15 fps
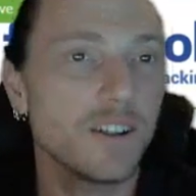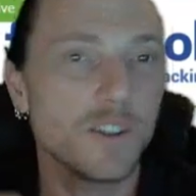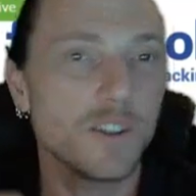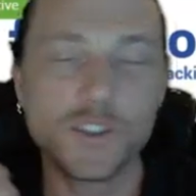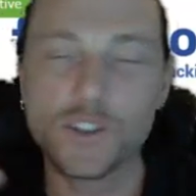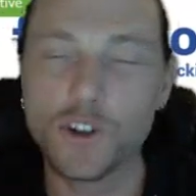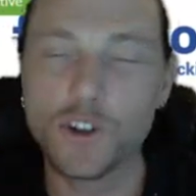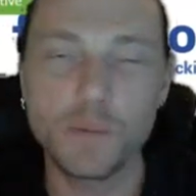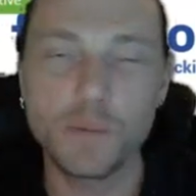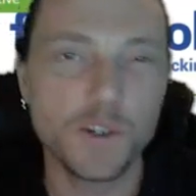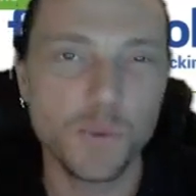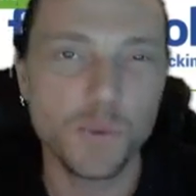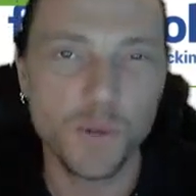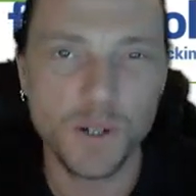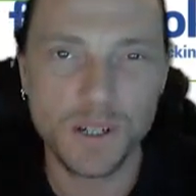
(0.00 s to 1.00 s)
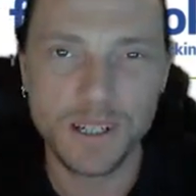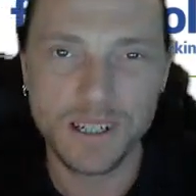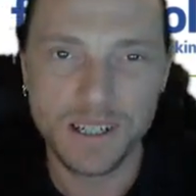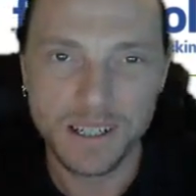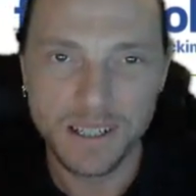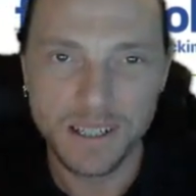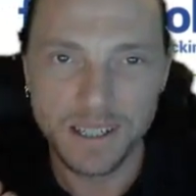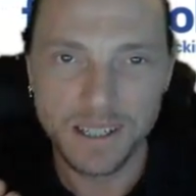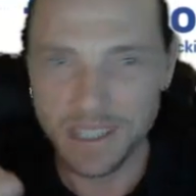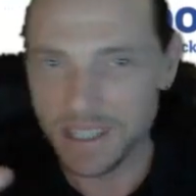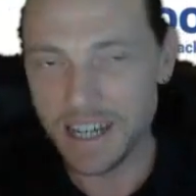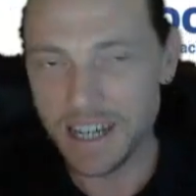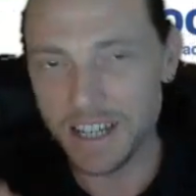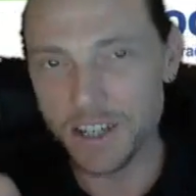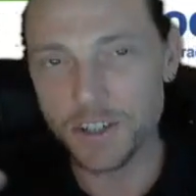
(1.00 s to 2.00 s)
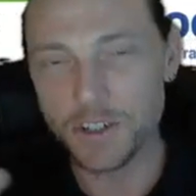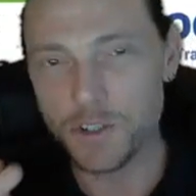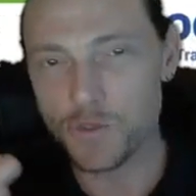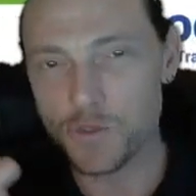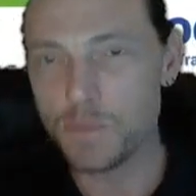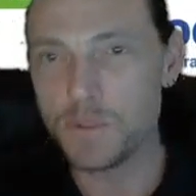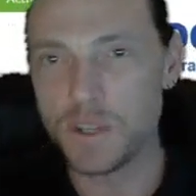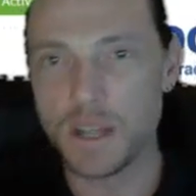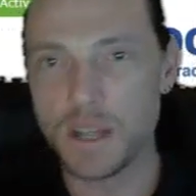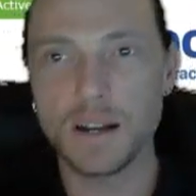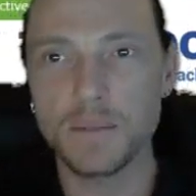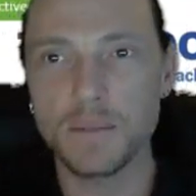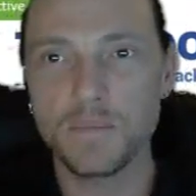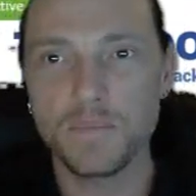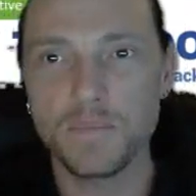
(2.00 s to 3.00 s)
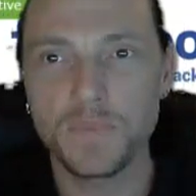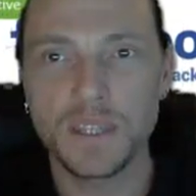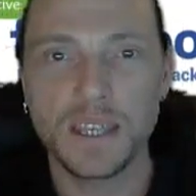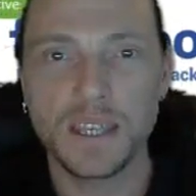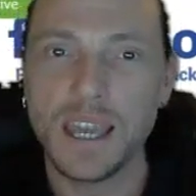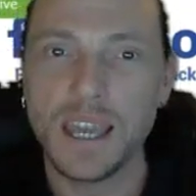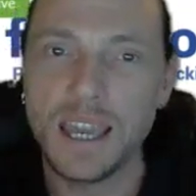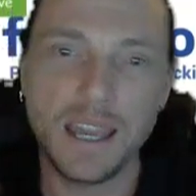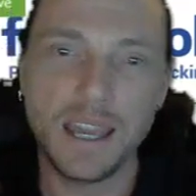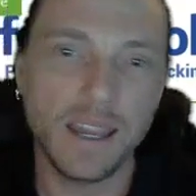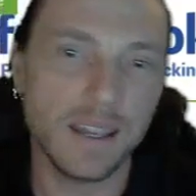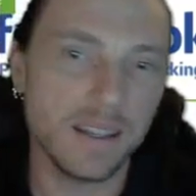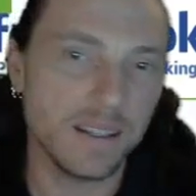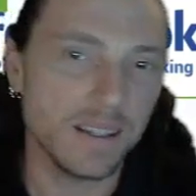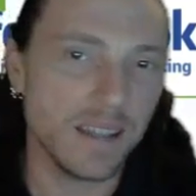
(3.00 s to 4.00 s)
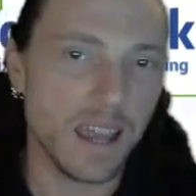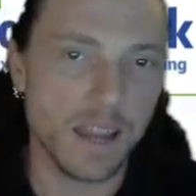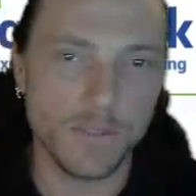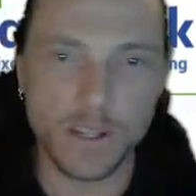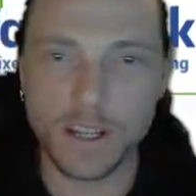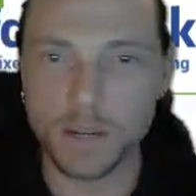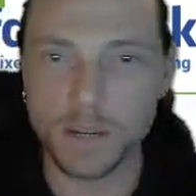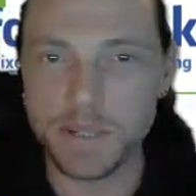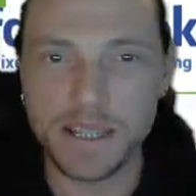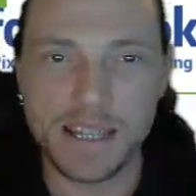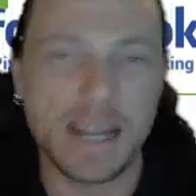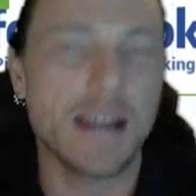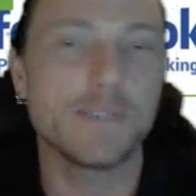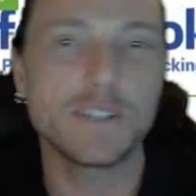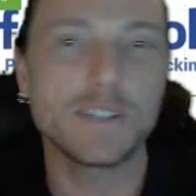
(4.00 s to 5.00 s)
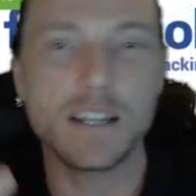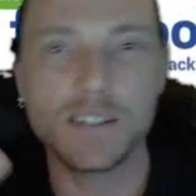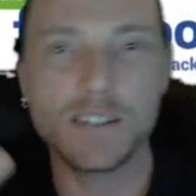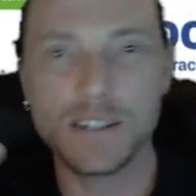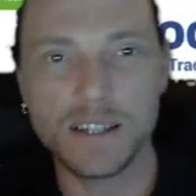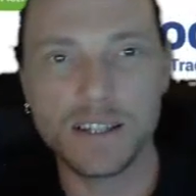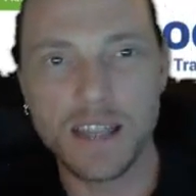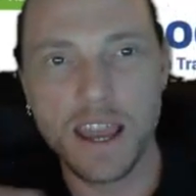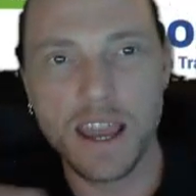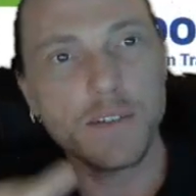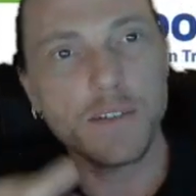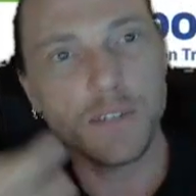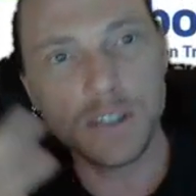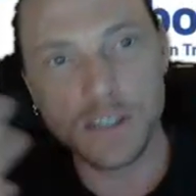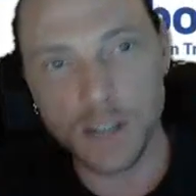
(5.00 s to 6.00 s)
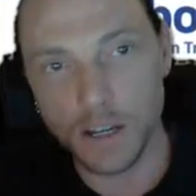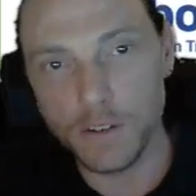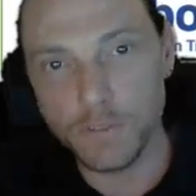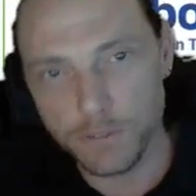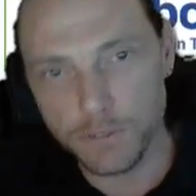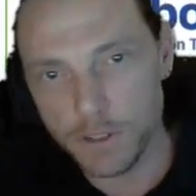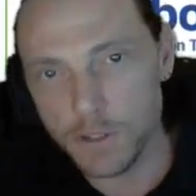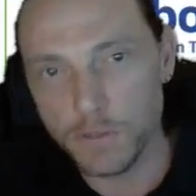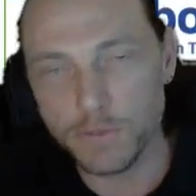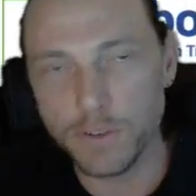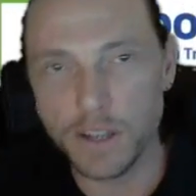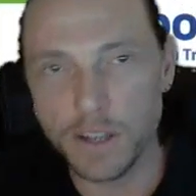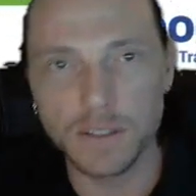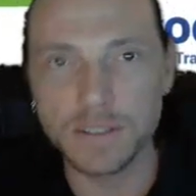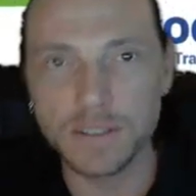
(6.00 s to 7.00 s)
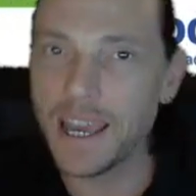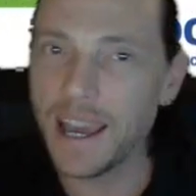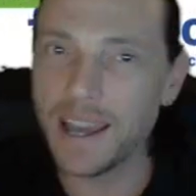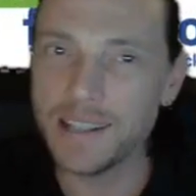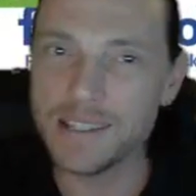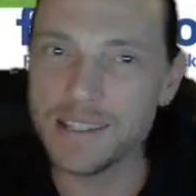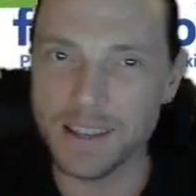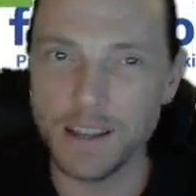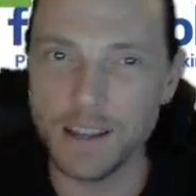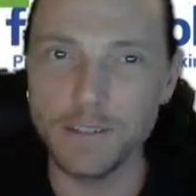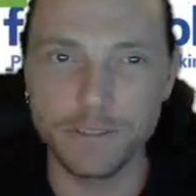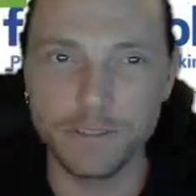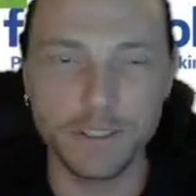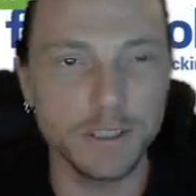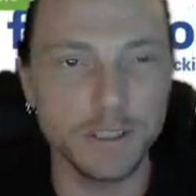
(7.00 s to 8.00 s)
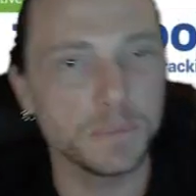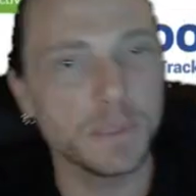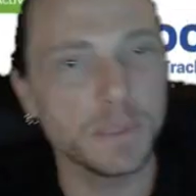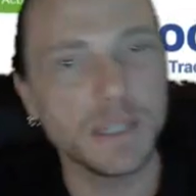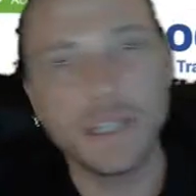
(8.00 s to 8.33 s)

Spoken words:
there's so much work in getting a good drip set up. And every company that advertises that they have a done for you funnel, yeah, it's done for you,